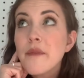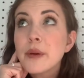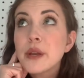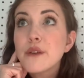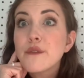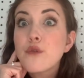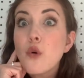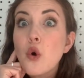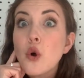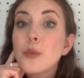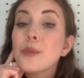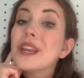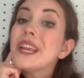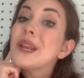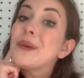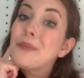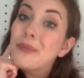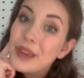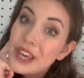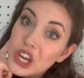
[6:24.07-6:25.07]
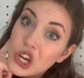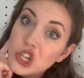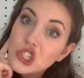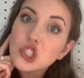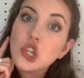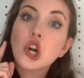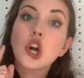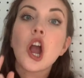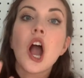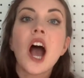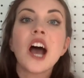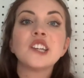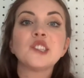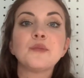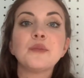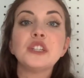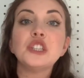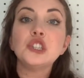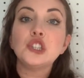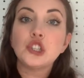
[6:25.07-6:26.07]
been informed it appears her
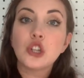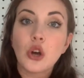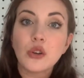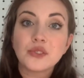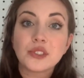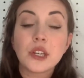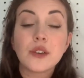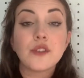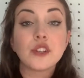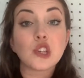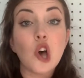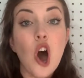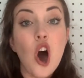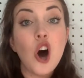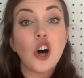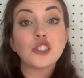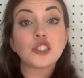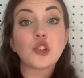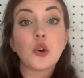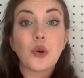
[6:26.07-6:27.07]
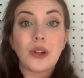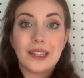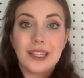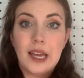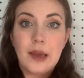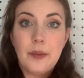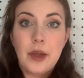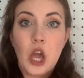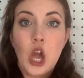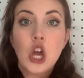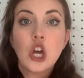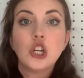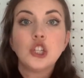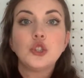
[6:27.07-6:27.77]
husband Joseph is also claiming